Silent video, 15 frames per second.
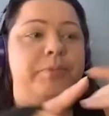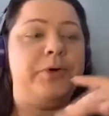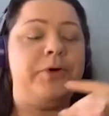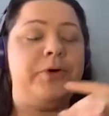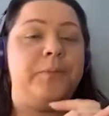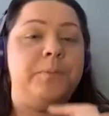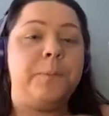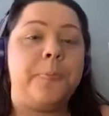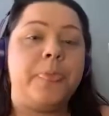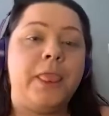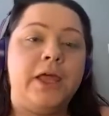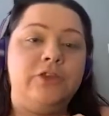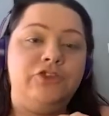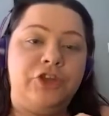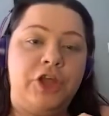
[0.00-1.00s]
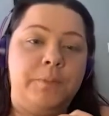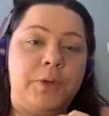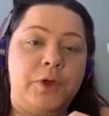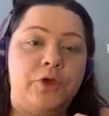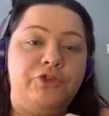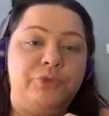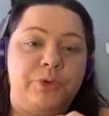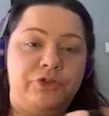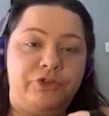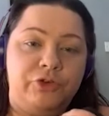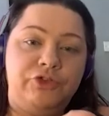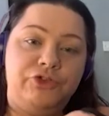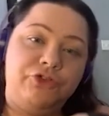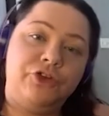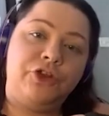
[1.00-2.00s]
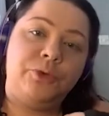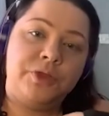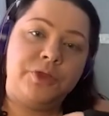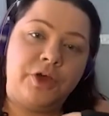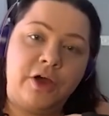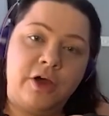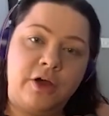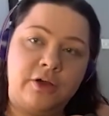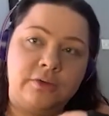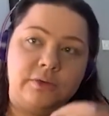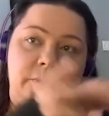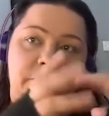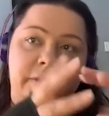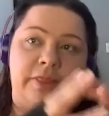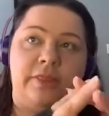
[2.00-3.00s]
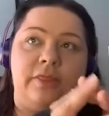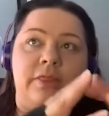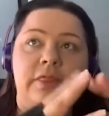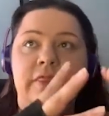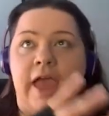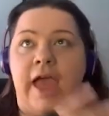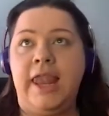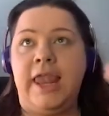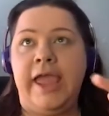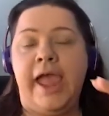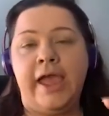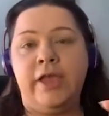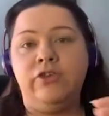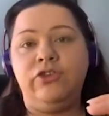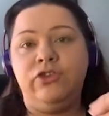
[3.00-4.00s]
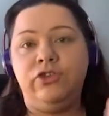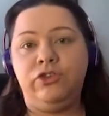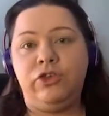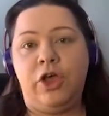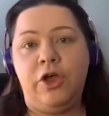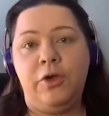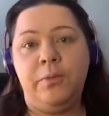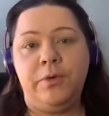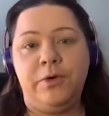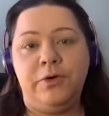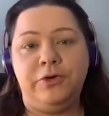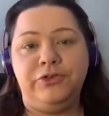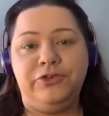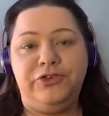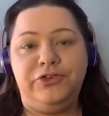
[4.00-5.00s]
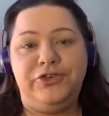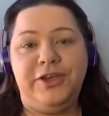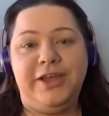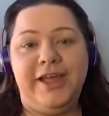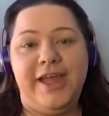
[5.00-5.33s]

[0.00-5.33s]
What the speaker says: But do you know, because we do struggle with the LEA so much,